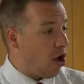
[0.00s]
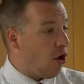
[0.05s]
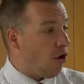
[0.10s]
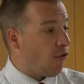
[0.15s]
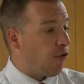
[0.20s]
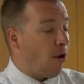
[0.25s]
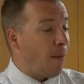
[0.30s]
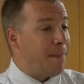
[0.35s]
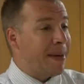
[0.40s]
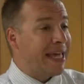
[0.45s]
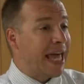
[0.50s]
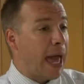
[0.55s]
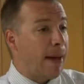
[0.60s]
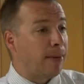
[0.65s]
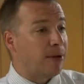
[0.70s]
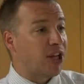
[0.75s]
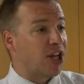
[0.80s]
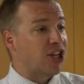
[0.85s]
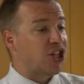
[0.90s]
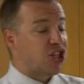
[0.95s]
from being
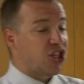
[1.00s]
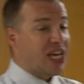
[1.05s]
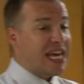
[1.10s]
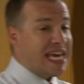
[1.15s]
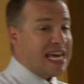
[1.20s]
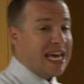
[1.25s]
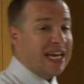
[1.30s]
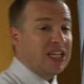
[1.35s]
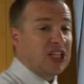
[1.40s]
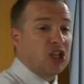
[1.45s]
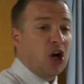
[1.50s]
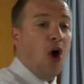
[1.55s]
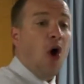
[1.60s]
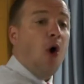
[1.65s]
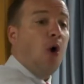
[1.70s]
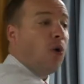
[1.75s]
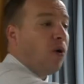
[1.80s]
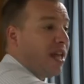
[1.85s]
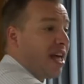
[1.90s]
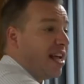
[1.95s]
able to see into the
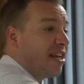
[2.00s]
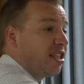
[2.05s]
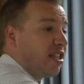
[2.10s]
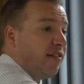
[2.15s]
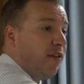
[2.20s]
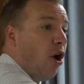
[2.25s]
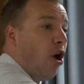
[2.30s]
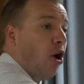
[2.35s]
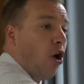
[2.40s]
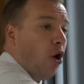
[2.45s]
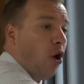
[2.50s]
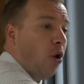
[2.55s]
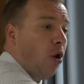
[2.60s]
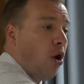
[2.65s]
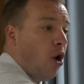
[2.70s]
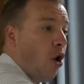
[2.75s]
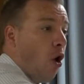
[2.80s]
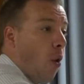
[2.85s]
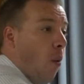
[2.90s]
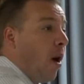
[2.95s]
holiest of all
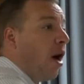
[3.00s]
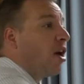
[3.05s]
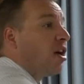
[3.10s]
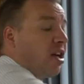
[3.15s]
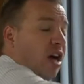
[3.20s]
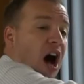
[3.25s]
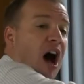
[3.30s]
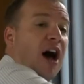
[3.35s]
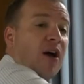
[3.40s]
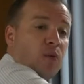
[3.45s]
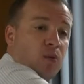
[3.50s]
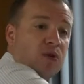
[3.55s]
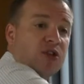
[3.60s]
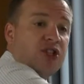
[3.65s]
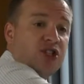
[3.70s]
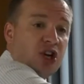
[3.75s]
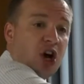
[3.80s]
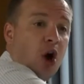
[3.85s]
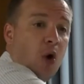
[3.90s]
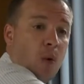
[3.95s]
where God would
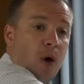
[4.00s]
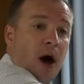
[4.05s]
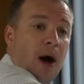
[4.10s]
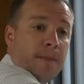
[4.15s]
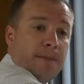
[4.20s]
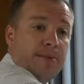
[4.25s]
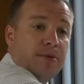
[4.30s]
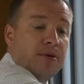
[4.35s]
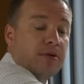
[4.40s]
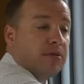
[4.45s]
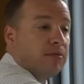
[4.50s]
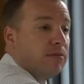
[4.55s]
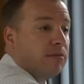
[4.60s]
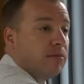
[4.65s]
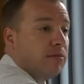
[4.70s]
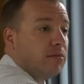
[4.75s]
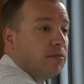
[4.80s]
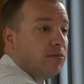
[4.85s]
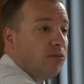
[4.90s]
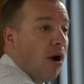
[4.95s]
show up.
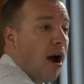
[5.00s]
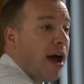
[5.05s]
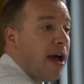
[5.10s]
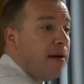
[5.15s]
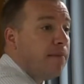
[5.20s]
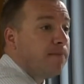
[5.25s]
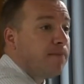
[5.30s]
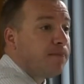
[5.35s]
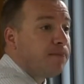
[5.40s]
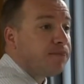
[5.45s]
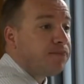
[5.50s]
Right?